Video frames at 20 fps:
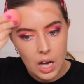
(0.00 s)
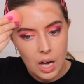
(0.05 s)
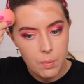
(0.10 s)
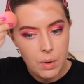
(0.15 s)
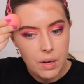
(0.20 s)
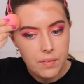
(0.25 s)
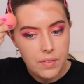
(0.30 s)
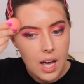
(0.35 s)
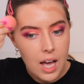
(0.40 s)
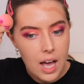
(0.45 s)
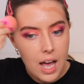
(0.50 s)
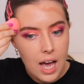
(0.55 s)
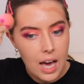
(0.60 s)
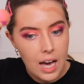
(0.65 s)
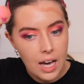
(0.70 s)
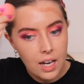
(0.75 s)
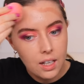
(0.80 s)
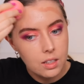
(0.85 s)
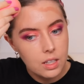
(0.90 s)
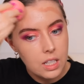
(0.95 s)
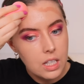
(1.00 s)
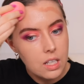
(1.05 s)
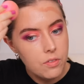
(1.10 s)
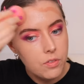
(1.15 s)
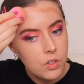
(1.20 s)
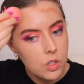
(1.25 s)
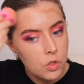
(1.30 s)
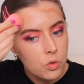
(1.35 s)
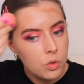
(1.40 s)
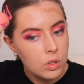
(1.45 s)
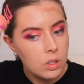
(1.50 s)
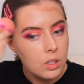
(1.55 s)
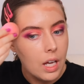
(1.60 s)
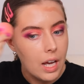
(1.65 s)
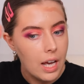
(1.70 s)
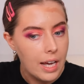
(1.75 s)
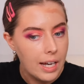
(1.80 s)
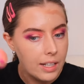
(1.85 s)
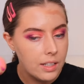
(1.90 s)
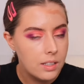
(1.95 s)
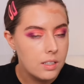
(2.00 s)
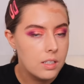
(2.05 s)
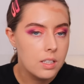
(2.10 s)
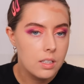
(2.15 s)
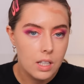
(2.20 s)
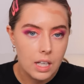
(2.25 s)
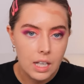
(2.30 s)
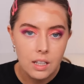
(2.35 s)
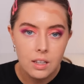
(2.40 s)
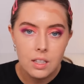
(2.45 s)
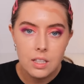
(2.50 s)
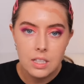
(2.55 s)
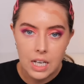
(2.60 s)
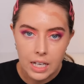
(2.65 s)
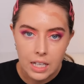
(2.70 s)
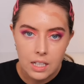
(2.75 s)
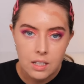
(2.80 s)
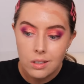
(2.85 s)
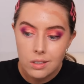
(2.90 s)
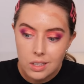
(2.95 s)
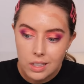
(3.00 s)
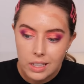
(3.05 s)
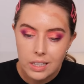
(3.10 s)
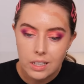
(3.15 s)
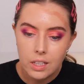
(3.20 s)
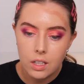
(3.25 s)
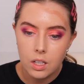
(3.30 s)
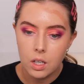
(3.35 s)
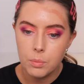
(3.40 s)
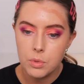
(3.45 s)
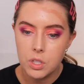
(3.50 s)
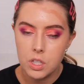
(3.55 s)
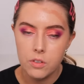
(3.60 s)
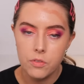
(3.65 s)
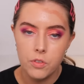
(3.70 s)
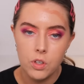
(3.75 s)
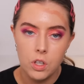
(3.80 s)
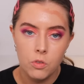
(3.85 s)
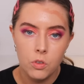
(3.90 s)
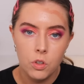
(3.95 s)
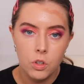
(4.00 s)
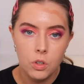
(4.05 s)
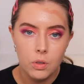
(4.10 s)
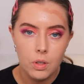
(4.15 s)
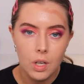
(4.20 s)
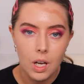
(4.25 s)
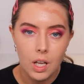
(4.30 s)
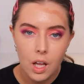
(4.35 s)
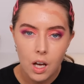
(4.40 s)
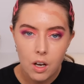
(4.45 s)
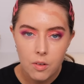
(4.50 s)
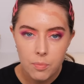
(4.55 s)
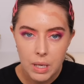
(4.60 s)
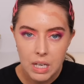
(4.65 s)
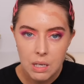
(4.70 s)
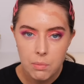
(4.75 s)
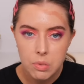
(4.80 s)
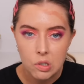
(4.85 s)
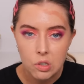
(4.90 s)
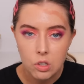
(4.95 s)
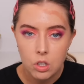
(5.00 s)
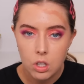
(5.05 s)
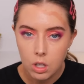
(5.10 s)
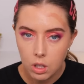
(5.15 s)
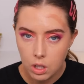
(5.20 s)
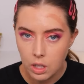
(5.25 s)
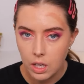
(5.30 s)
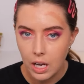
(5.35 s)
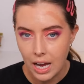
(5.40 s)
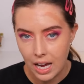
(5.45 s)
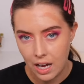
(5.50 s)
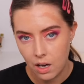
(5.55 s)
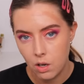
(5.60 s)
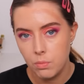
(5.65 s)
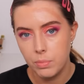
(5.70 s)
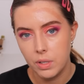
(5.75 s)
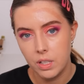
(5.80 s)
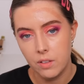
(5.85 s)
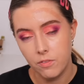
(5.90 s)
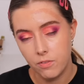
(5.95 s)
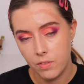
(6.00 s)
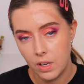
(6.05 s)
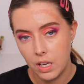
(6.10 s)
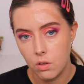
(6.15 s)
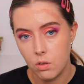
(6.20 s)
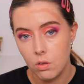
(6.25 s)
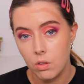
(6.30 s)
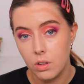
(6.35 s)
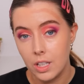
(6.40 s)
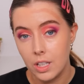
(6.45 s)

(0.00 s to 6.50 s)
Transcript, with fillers: However, at the funeral and in the days leading up to the funeral, a lot of people couldn't help but feel